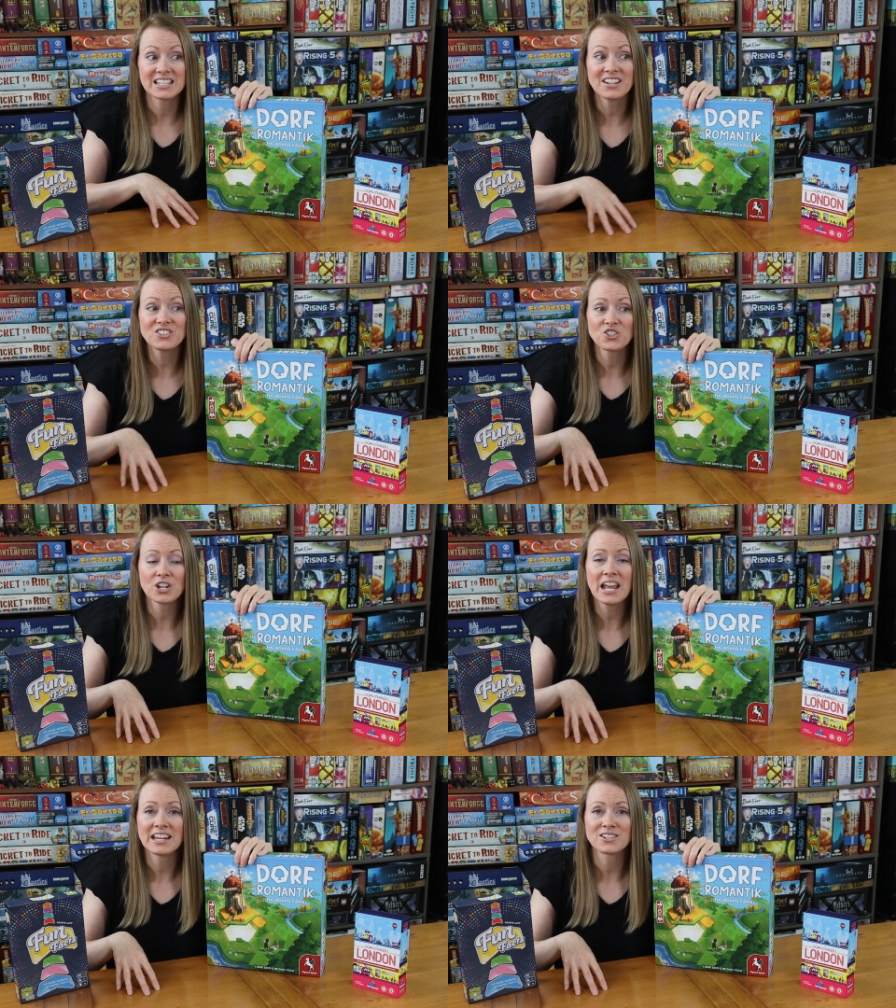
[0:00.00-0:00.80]
does
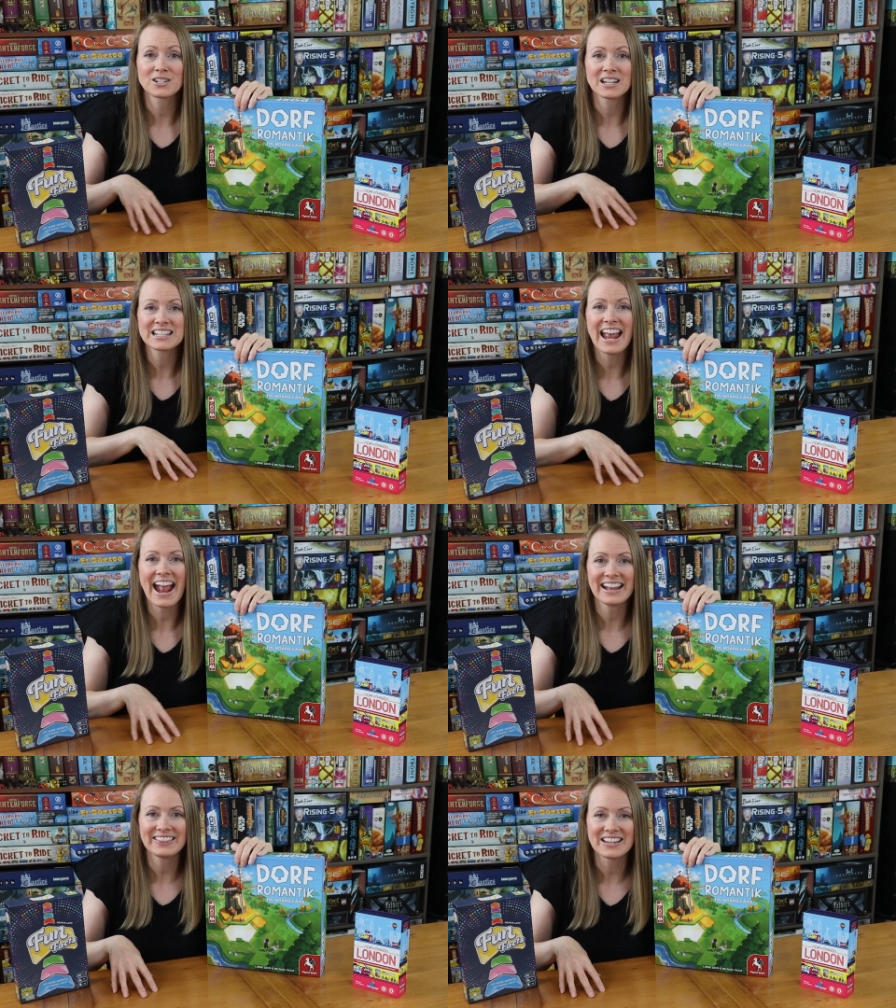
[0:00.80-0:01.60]
change. It does
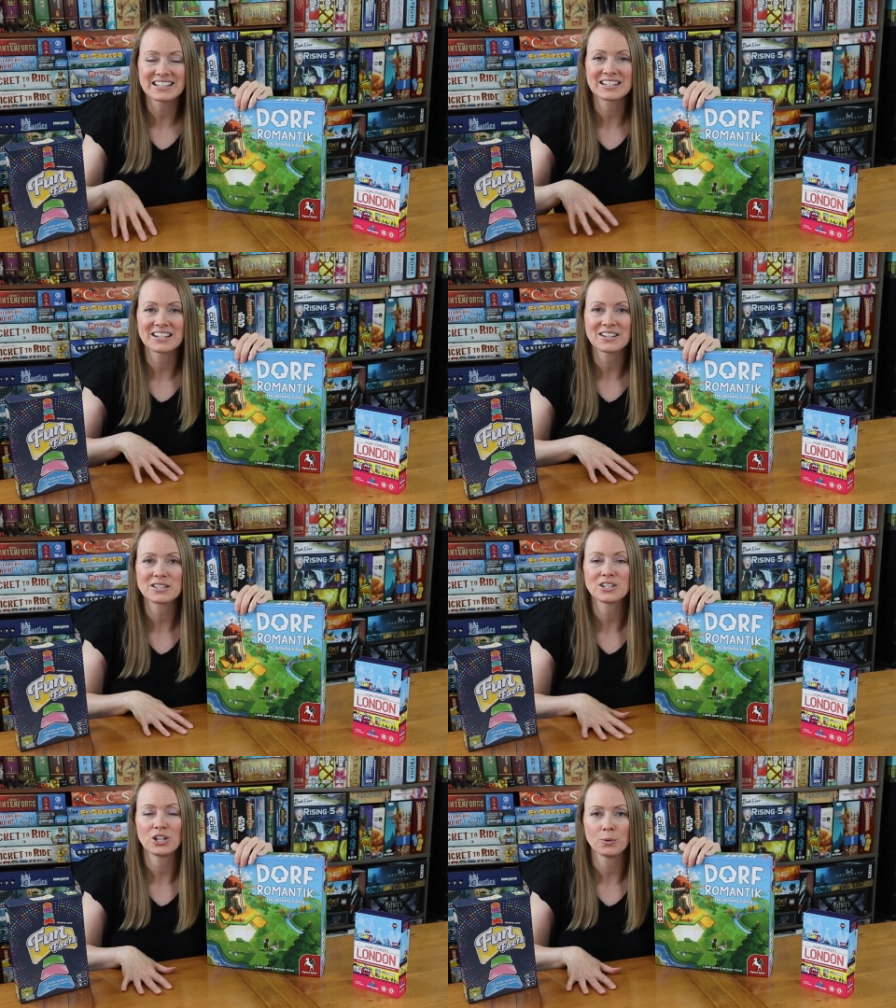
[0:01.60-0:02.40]
add things. It
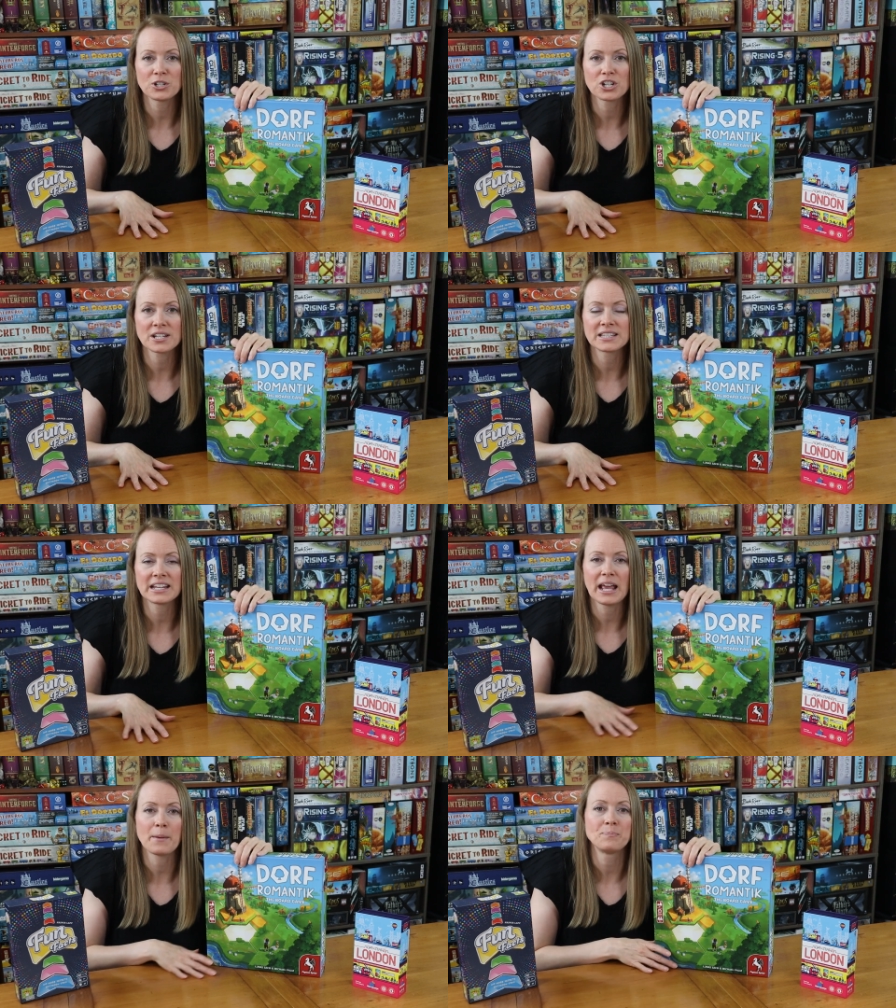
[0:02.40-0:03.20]
does, you know, adjust the
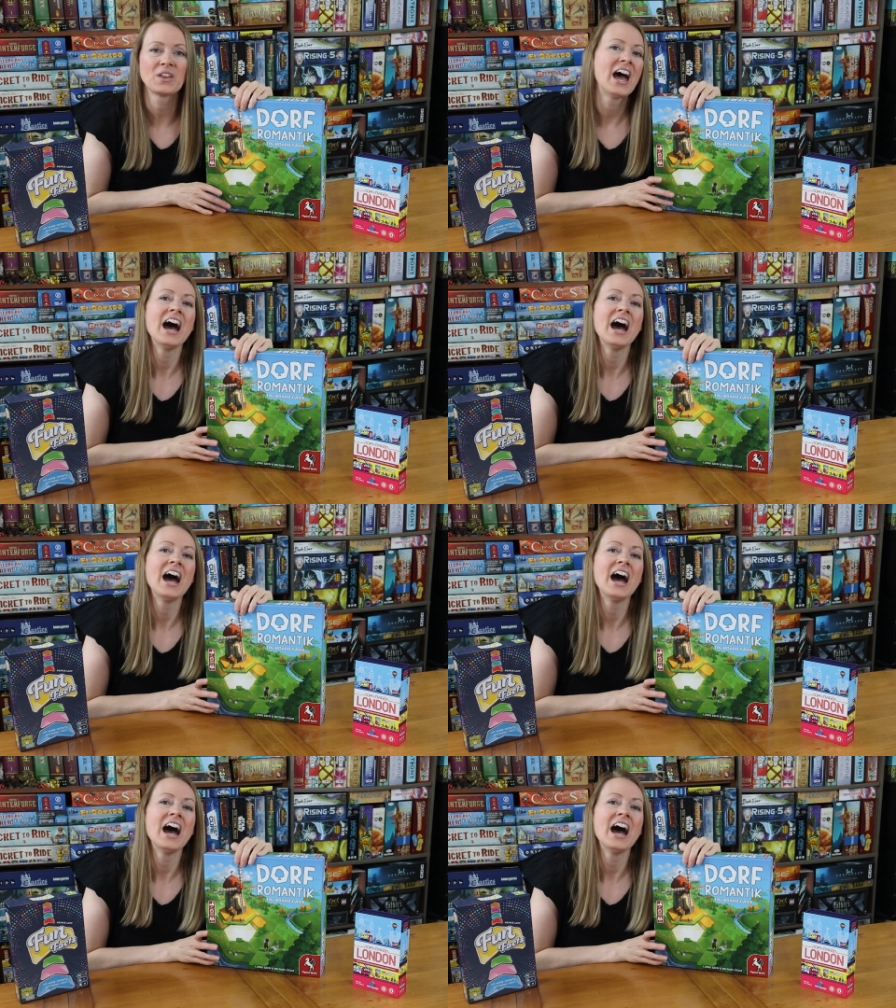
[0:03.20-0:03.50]
game.